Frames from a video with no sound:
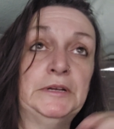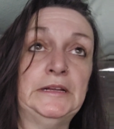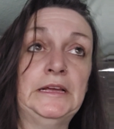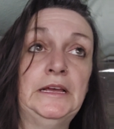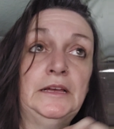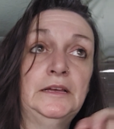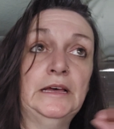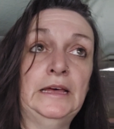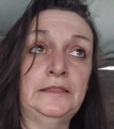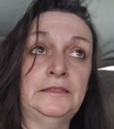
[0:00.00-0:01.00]
But
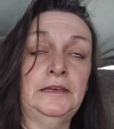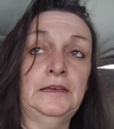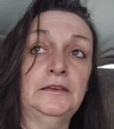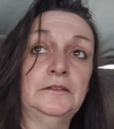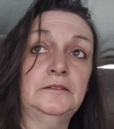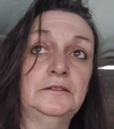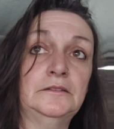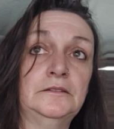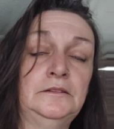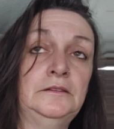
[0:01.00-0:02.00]
I think
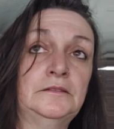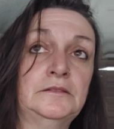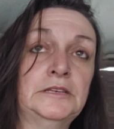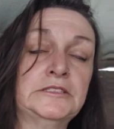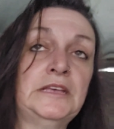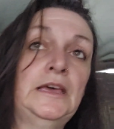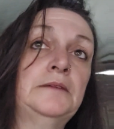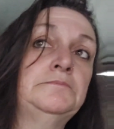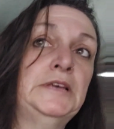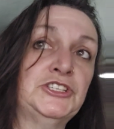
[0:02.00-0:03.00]
because they
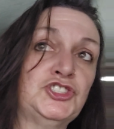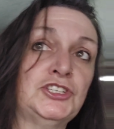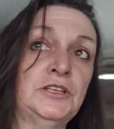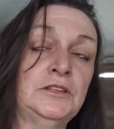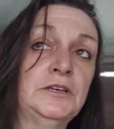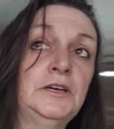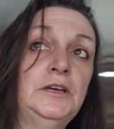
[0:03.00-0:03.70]
had mentioned